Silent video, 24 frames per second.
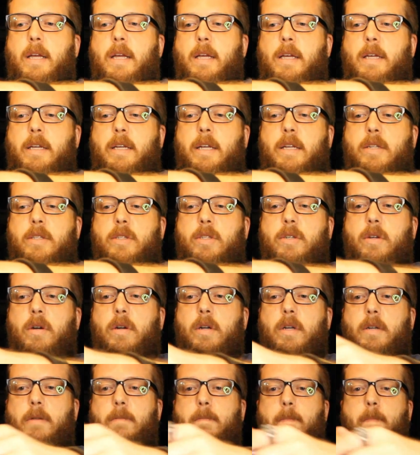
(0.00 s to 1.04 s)
get
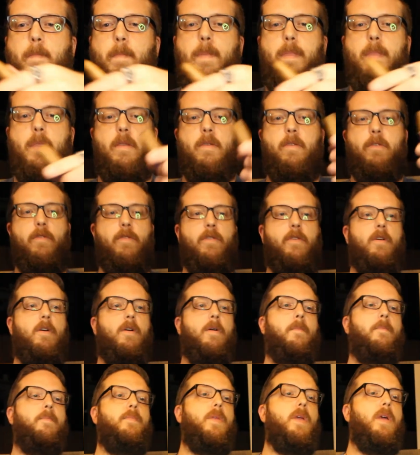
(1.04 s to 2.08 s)
started. So
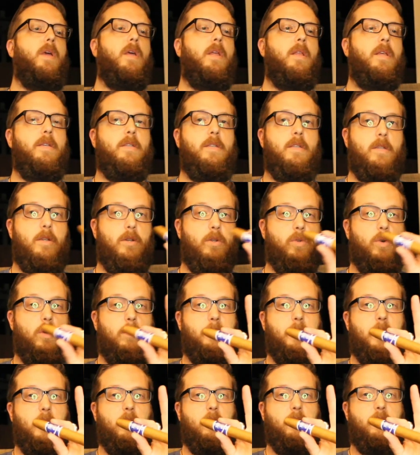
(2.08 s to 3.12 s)
this is a
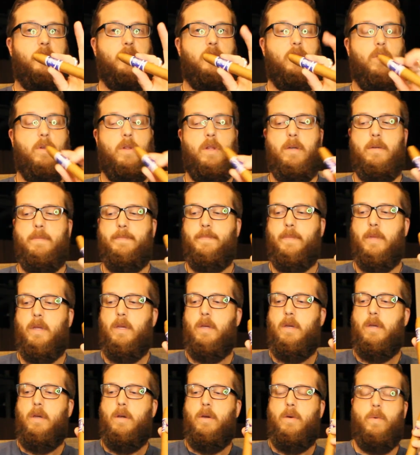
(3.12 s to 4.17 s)
Torpedo Vitola,
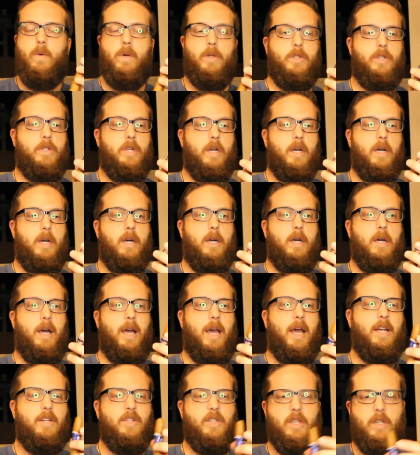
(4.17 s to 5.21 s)
which I
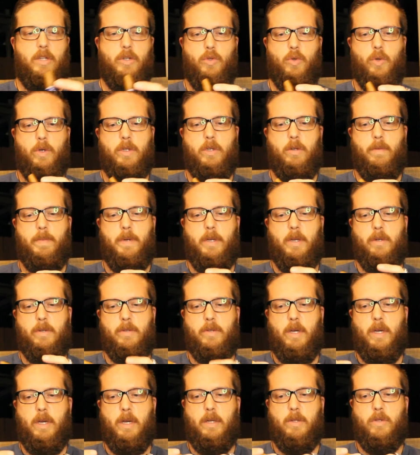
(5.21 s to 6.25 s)
actually enjoy torpedoes.
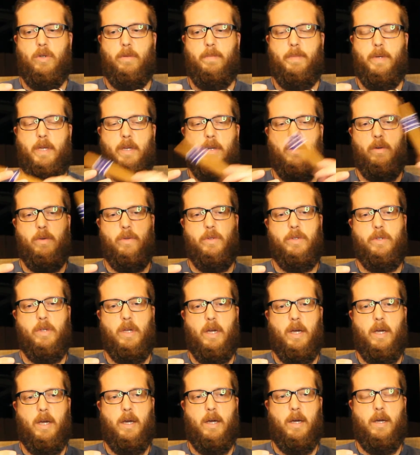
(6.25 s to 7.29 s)
Torpedoes,
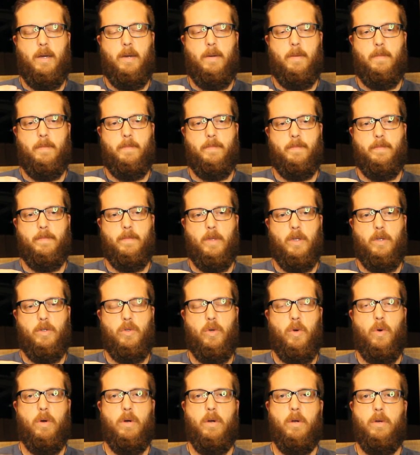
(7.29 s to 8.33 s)

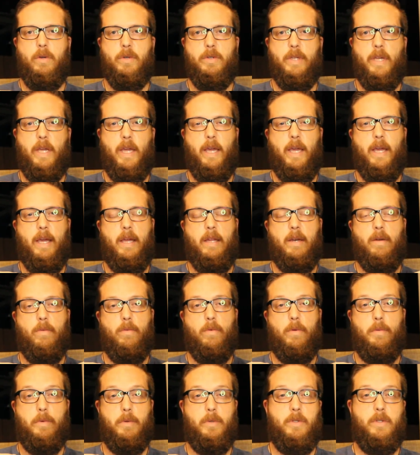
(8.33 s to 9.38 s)
Toros, and
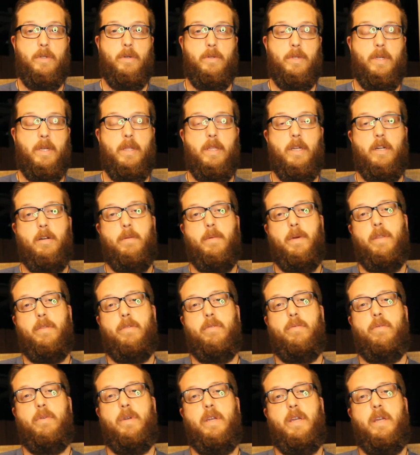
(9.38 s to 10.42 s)
Robustos, I think, are my
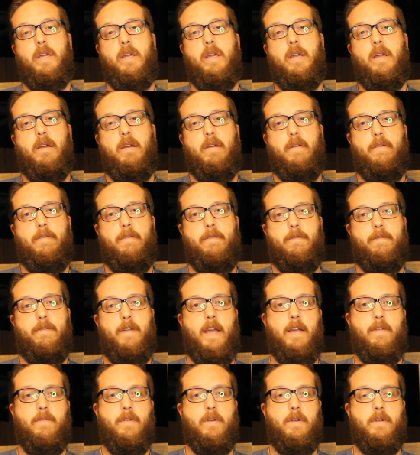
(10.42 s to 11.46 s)
3
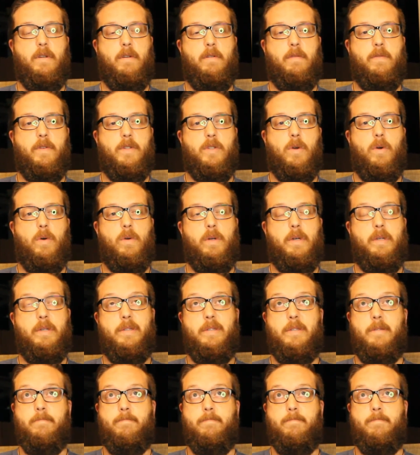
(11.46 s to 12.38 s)
favorite Vitolas.